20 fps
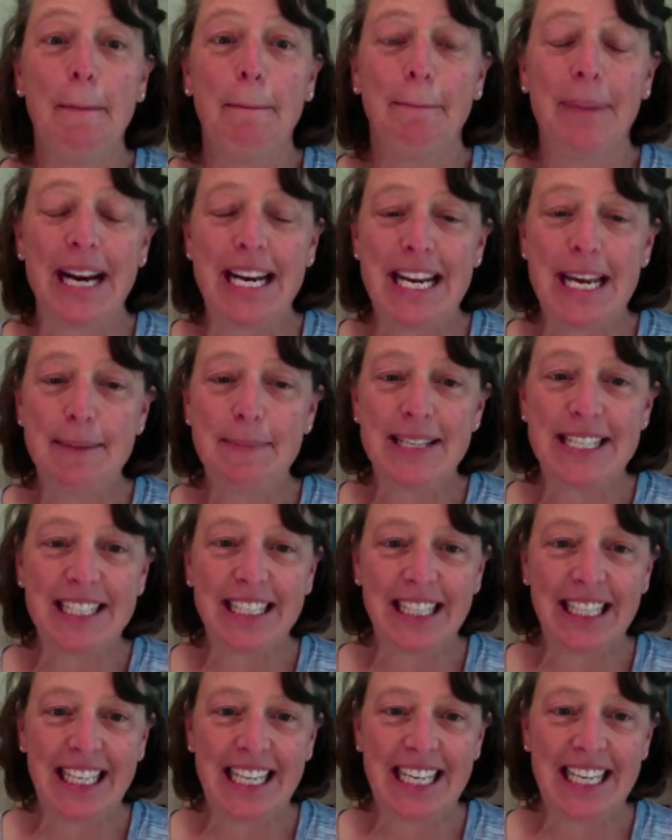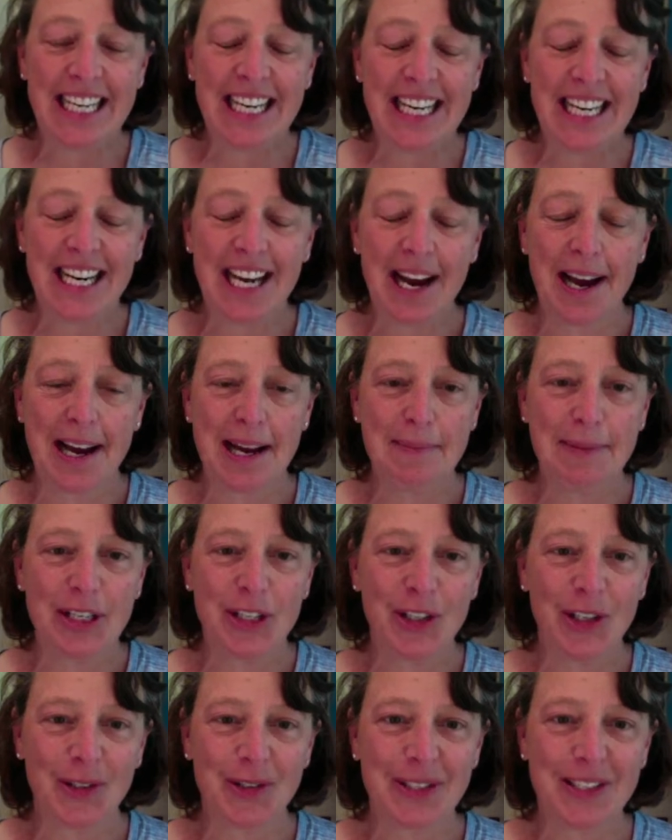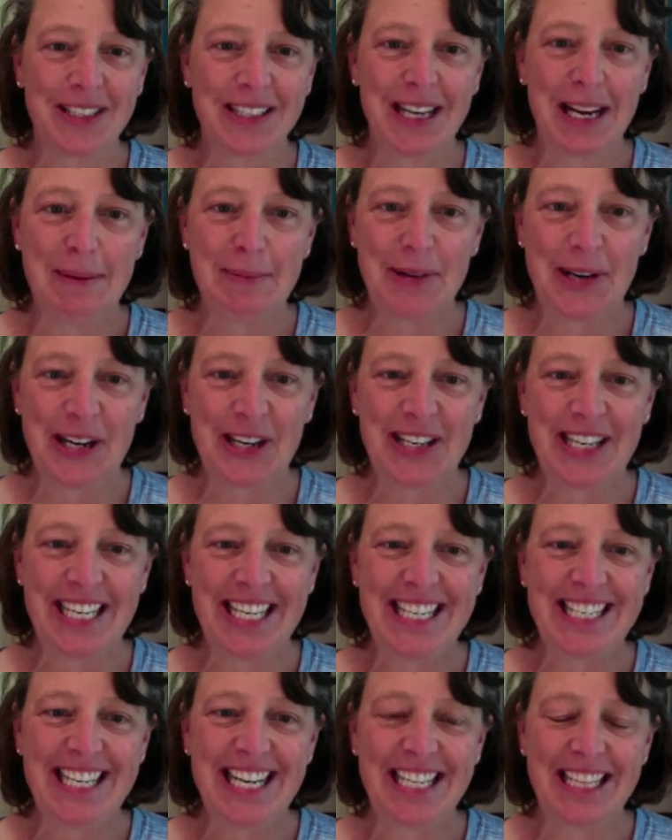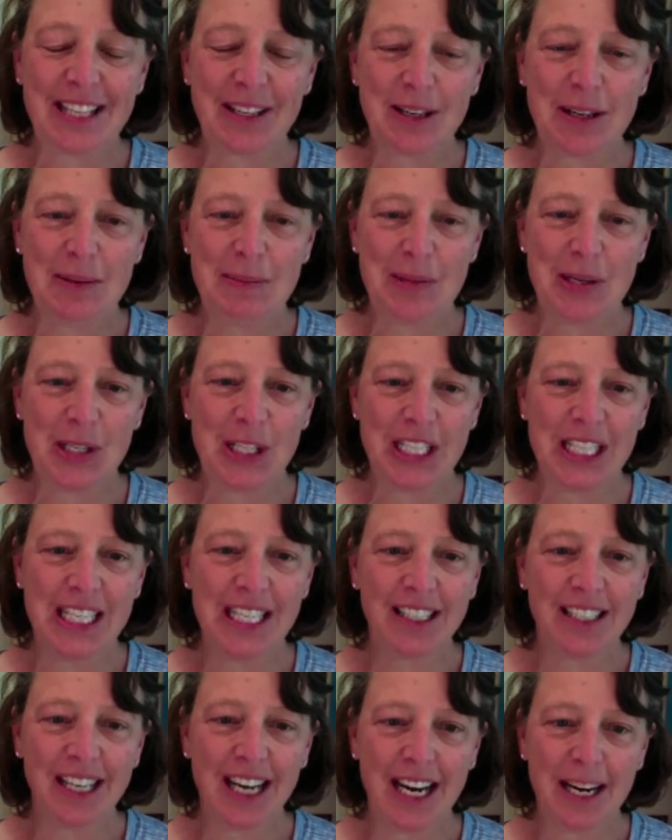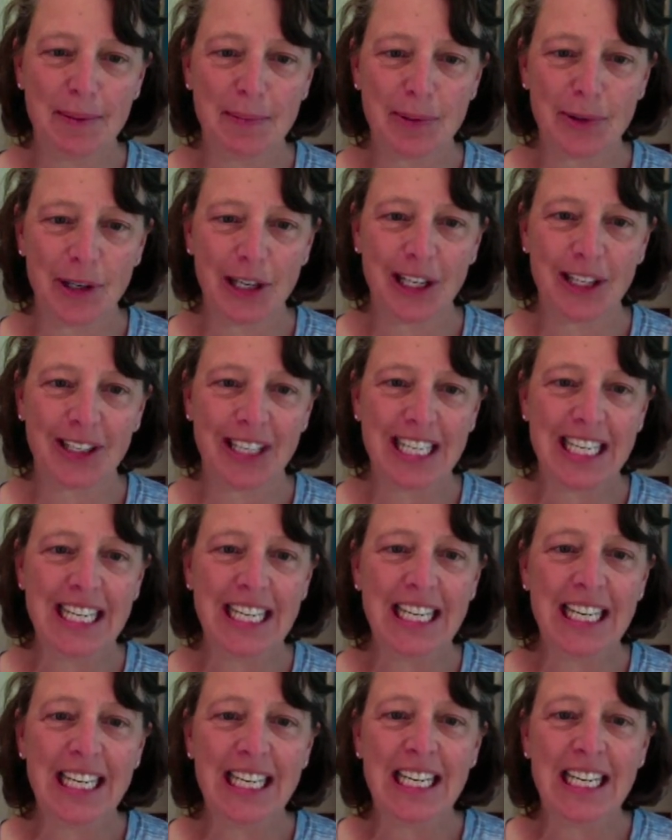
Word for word: My name is Lee, and I am a children's librarian at the community library.